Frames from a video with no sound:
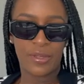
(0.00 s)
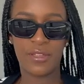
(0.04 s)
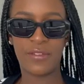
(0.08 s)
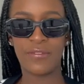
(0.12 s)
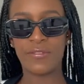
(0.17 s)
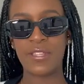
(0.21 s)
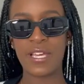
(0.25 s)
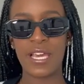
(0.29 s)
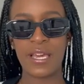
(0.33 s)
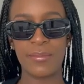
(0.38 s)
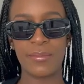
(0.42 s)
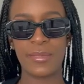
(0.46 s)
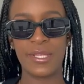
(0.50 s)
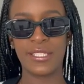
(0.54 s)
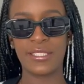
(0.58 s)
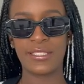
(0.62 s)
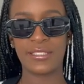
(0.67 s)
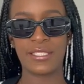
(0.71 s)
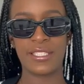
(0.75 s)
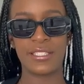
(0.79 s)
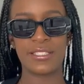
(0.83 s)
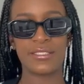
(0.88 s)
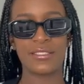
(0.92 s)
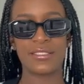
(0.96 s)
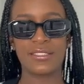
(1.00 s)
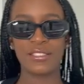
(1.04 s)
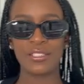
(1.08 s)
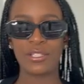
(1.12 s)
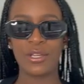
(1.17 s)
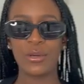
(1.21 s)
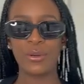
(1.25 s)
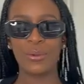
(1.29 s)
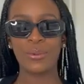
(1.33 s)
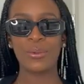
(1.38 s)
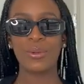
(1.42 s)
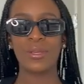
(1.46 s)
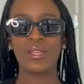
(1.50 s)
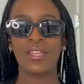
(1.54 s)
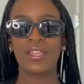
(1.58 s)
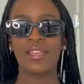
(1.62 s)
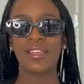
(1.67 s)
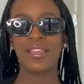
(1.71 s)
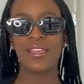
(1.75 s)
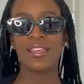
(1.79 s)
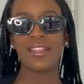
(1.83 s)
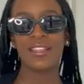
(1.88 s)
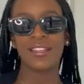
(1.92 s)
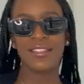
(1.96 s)
if that makes sense. So
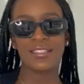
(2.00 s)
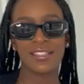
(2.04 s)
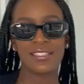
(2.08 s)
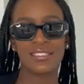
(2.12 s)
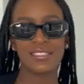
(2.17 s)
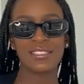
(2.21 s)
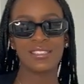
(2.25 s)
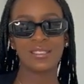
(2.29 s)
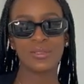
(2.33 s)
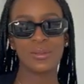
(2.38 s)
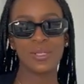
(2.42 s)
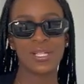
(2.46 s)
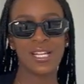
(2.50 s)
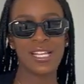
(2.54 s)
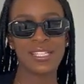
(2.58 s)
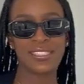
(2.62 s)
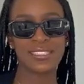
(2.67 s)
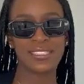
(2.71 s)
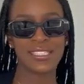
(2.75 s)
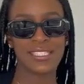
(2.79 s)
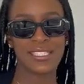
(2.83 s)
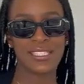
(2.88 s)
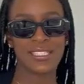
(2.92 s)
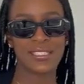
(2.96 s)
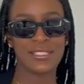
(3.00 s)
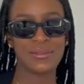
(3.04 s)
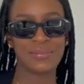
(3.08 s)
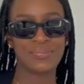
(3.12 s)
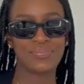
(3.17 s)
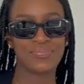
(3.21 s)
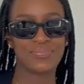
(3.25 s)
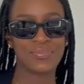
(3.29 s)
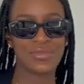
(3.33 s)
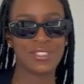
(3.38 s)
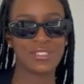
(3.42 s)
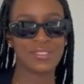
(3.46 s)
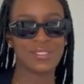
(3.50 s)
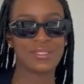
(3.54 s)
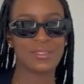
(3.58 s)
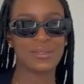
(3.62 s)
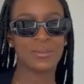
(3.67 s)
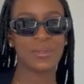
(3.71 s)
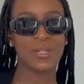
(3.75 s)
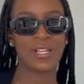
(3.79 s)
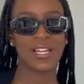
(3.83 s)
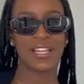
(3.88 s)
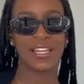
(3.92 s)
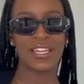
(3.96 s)
this is what I did. This is
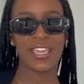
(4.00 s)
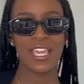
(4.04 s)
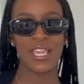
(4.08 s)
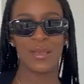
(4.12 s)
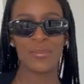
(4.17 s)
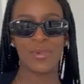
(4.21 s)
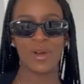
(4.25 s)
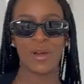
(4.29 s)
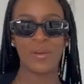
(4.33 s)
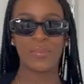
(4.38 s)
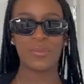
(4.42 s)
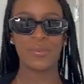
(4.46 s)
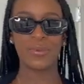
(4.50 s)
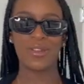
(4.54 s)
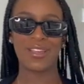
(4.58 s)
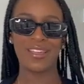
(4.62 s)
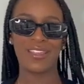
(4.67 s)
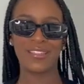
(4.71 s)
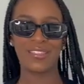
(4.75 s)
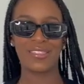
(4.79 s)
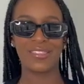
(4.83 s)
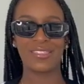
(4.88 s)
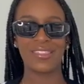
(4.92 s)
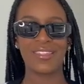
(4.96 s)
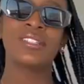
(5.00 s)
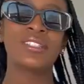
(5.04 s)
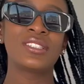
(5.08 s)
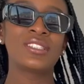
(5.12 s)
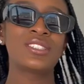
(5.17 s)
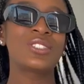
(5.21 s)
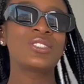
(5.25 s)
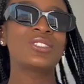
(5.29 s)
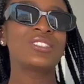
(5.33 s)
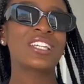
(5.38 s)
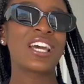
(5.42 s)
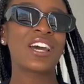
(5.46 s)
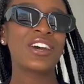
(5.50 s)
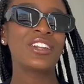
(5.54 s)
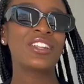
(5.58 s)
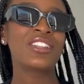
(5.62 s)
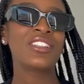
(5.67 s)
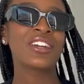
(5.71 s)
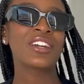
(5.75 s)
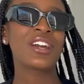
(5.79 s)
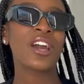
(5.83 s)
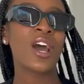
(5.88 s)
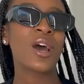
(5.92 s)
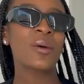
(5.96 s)
what I came up with. So down in
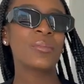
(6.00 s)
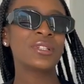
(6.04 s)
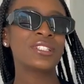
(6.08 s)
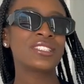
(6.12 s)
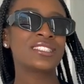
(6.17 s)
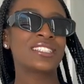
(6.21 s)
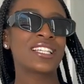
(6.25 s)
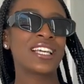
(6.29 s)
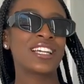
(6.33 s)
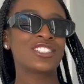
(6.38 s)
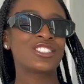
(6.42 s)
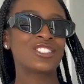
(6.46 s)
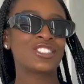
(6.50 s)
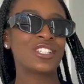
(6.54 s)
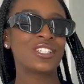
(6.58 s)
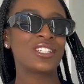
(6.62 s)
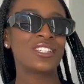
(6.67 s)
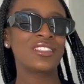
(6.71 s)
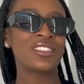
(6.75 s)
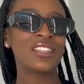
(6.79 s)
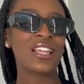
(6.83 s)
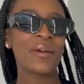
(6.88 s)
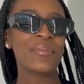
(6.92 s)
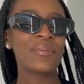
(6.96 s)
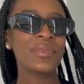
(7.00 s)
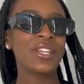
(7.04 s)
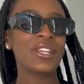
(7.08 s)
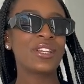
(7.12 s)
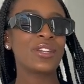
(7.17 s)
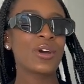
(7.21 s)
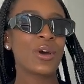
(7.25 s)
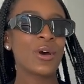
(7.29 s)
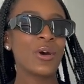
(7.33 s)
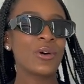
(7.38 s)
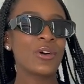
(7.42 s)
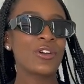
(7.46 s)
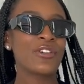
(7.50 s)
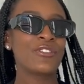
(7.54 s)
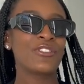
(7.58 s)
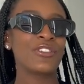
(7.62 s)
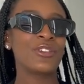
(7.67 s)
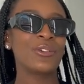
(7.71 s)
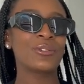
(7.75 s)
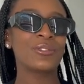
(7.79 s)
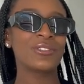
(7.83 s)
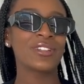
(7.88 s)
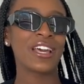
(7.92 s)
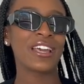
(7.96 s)
the comment section, let me know if
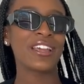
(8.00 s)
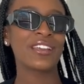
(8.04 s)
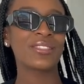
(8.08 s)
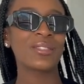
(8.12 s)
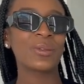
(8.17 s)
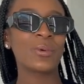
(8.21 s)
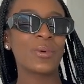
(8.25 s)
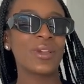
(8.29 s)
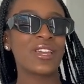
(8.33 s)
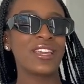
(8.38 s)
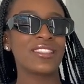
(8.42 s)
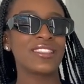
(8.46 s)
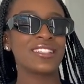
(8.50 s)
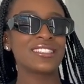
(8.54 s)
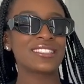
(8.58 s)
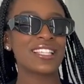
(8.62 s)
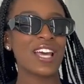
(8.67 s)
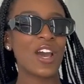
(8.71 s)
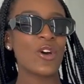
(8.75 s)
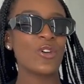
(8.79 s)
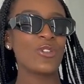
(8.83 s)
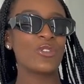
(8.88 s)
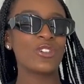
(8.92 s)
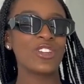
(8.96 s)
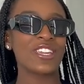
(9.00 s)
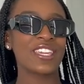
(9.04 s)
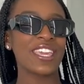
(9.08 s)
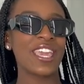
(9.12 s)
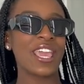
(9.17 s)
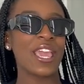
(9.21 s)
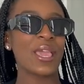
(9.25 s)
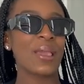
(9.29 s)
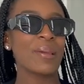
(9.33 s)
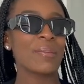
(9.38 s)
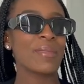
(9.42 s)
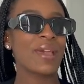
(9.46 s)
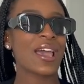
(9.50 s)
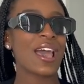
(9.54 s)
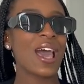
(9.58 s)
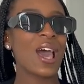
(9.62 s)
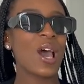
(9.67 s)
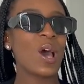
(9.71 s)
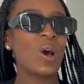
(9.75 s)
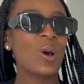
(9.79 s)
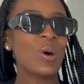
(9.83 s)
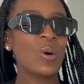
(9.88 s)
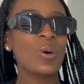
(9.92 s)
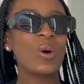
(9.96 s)
you like the way this outfit came
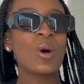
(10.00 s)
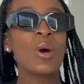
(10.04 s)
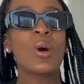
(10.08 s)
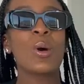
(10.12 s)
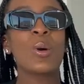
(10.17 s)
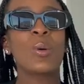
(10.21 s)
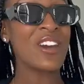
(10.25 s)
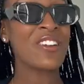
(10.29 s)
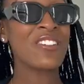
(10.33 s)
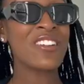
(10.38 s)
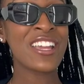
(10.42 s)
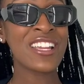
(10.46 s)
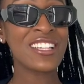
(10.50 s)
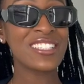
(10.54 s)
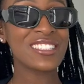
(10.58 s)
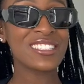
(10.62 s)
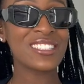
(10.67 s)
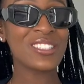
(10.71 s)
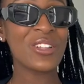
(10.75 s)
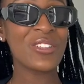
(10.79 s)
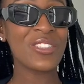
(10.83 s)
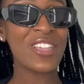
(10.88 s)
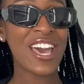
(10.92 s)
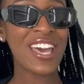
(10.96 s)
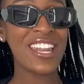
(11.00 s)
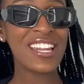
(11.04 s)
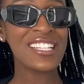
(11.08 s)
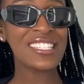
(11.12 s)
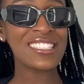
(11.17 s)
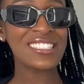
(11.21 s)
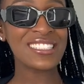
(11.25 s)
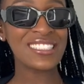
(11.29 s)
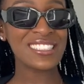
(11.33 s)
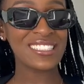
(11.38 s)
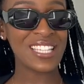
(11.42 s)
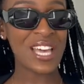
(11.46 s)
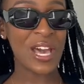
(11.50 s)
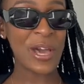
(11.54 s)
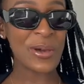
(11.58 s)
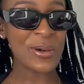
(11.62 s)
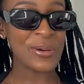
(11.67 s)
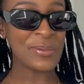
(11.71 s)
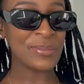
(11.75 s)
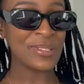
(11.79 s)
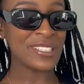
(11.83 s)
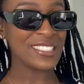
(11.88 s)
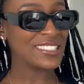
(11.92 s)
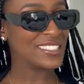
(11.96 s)
out. All right, so that is
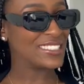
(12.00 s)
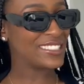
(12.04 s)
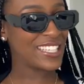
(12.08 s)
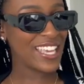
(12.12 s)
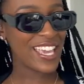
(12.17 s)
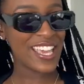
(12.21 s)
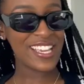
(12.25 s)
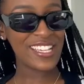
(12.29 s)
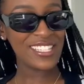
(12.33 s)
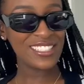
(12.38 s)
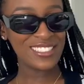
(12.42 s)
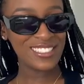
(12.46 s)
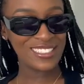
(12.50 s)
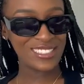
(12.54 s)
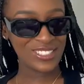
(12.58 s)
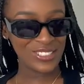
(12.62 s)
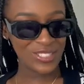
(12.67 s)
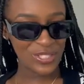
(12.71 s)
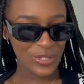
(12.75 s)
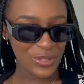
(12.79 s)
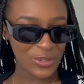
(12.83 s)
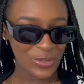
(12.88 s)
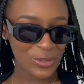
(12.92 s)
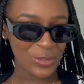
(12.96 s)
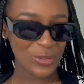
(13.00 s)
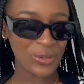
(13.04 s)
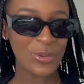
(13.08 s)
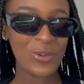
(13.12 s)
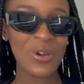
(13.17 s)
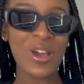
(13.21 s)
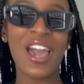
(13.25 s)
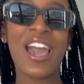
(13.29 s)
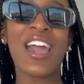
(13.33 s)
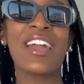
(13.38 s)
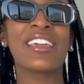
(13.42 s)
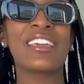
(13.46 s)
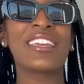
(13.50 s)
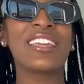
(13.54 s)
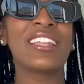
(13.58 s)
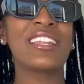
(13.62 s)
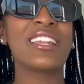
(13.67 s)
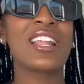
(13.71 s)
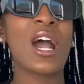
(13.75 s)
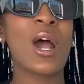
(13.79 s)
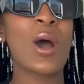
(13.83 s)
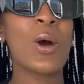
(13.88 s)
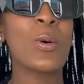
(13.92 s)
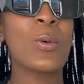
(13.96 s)
Stylemas Day 2. I
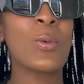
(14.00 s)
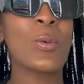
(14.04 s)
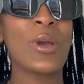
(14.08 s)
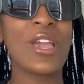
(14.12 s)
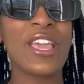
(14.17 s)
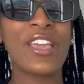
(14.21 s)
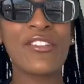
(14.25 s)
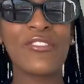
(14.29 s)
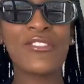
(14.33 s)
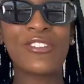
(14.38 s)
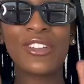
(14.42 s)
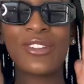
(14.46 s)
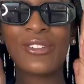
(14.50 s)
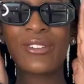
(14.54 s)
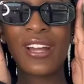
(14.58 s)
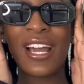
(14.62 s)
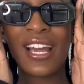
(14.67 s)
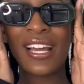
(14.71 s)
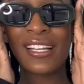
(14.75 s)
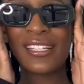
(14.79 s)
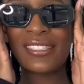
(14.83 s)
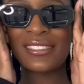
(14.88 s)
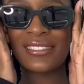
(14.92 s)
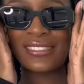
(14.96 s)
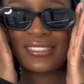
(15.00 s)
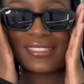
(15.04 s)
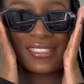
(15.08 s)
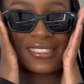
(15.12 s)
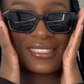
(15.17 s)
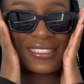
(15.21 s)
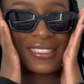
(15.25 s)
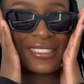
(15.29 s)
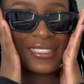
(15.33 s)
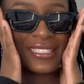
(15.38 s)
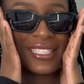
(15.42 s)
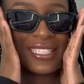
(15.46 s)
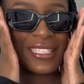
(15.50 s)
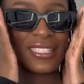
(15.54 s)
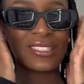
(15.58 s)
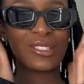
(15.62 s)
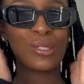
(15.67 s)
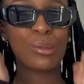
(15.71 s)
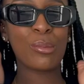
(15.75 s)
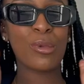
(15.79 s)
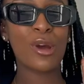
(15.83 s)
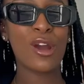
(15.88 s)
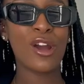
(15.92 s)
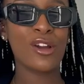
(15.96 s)
cannot wait for you guys to see
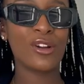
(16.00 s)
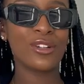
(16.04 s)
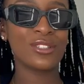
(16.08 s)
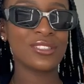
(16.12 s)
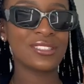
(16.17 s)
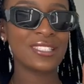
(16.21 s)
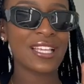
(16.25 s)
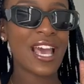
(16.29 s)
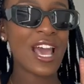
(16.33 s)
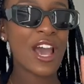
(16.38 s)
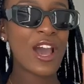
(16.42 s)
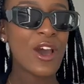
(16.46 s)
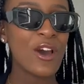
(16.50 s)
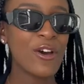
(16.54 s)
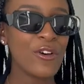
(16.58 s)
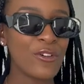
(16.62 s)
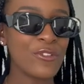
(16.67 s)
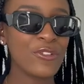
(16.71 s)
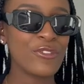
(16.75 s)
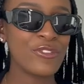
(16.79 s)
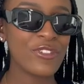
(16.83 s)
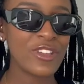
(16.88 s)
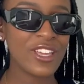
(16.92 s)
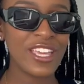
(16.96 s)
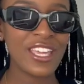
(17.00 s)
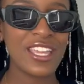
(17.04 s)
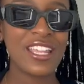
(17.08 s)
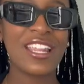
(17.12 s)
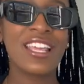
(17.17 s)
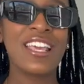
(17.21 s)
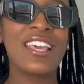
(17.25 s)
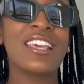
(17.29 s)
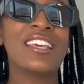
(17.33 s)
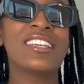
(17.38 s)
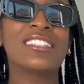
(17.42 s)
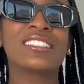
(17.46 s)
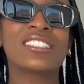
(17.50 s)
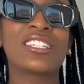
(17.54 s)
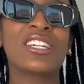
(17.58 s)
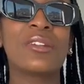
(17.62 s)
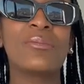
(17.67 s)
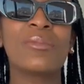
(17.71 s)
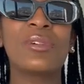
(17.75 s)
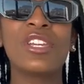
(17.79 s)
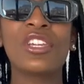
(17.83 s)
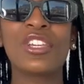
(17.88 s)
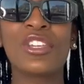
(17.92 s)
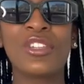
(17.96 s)
tomorrow's outfit. It's gonna
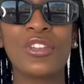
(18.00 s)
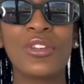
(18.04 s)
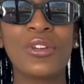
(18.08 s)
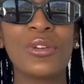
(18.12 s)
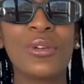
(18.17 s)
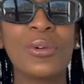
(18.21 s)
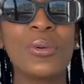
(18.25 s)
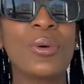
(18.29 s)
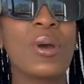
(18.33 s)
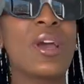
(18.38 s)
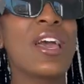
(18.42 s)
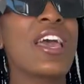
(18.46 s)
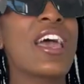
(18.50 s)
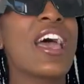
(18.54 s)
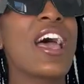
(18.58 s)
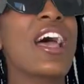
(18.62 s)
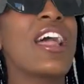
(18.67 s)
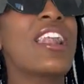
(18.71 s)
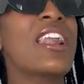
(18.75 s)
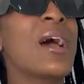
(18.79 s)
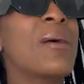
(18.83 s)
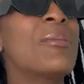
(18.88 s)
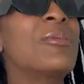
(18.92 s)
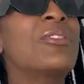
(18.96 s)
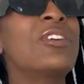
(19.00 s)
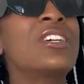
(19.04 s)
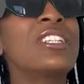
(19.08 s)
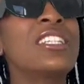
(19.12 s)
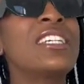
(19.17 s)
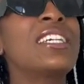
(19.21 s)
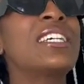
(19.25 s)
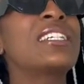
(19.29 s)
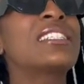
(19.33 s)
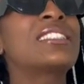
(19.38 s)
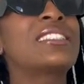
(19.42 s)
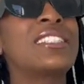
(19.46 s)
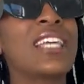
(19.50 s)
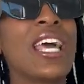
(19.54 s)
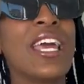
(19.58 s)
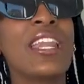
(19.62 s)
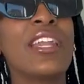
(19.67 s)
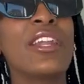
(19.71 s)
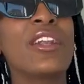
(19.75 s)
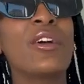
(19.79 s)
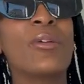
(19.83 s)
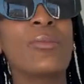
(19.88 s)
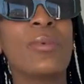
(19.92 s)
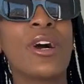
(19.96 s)
be cute. And I'm really
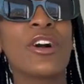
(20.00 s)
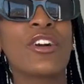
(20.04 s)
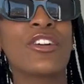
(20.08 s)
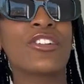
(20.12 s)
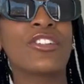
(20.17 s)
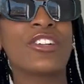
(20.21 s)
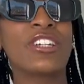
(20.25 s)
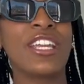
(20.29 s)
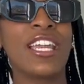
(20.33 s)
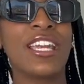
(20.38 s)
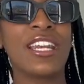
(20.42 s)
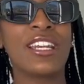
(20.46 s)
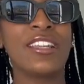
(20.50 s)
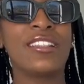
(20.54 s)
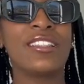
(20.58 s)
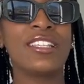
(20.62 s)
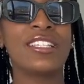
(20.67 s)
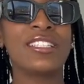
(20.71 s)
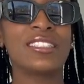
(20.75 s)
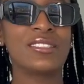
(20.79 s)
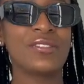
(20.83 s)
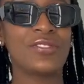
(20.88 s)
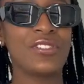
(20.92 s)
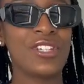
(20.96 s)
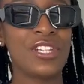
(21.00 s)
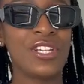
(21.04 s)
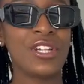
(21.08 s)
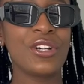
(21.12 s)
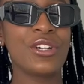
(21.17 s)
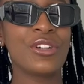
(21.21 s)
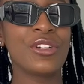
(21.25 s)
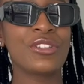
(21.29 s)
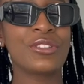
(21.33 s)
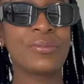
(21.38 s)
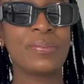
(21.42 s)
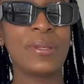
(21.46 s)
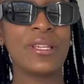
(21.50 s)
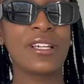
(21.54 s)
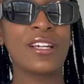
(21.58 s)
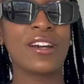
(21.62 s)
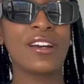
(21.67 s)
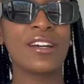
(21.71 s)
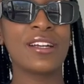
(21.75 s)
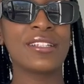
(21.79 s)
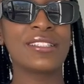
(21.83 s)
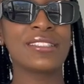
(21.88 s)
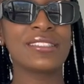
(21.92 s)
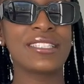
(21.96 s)
excited about creating these videos
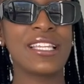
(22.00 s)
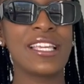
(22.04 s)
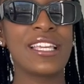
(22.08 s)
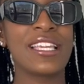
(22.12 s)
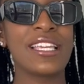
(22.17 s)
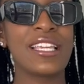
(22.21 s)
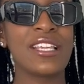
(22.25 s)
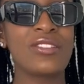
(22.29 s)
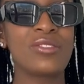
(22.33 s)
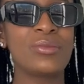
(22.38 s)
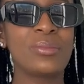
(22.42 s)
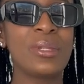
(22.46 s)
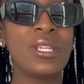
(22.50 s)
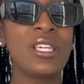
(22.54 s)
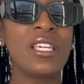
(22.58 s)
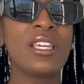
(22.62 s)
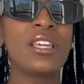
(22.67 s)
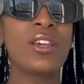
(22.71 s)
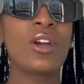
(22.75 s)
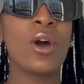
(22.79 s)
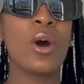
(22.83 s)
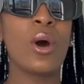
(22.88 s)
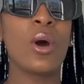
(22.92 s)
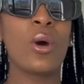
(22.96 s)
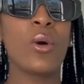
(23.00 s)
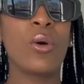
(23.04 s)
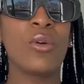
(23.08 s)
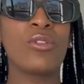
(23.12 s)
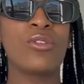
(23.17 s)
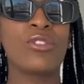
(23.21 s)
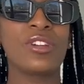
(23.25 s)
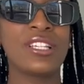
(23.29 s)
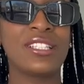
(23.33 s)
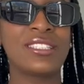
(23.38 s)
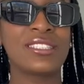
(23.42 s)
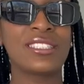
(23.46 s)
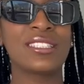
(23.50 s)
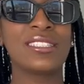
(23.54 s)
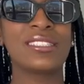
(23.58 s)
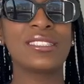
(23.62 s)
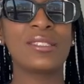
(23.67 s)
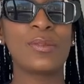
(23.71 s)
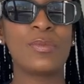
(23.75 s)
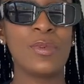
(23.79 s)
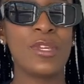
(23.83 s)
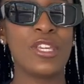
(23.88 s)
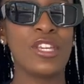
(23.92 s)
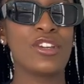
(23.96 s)
because it gives me a reason to
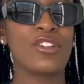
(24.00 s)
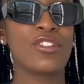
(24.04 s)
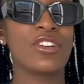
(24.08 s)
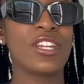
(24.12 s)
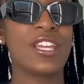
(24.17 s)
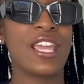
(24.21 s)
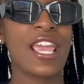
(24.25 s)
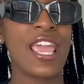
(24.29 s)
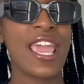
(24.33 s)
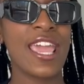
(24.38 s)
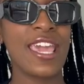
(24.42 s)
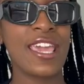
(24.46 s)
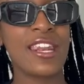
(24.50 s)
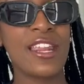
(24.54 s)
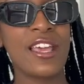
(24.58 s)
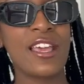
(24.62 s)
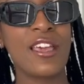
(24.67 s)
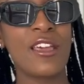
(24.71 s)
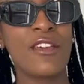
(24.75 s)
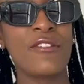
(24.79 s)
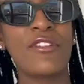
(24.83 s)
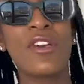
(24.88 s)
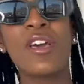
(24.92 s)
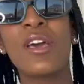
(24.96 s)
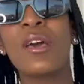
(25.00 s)
be creative,